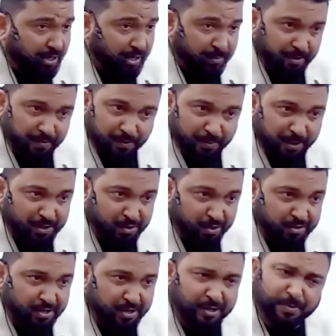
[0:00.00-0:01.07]
the name given by
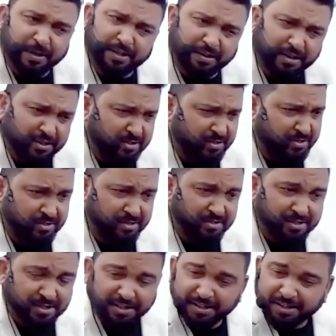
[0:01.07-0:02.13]
Chaucer, it is by the
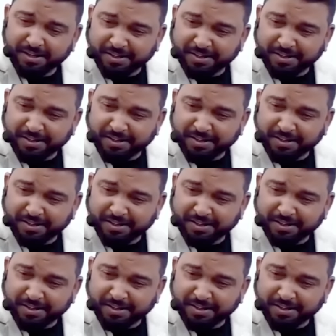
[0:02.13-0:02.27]
researchers.